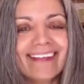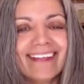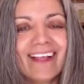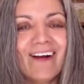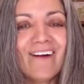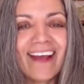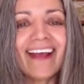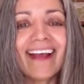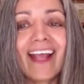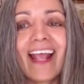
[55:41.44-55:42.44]
Okay.
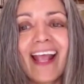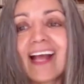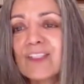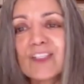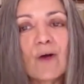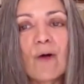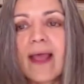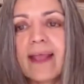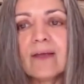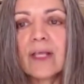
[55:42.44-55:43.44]
So,
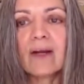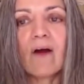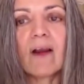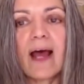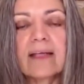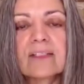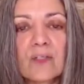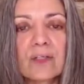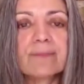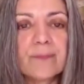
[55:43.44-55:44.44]
hey, you can all ask
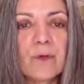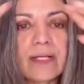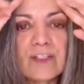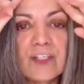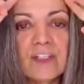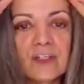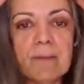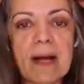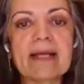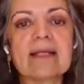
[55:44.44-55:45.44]
questions you
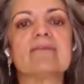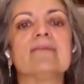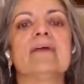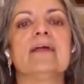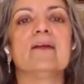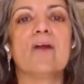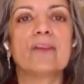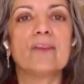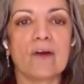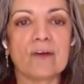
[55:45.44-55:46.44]
might have
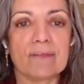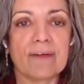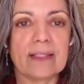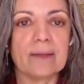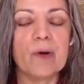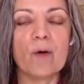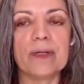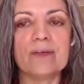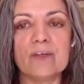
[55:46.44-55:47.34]
not thought of at the moment.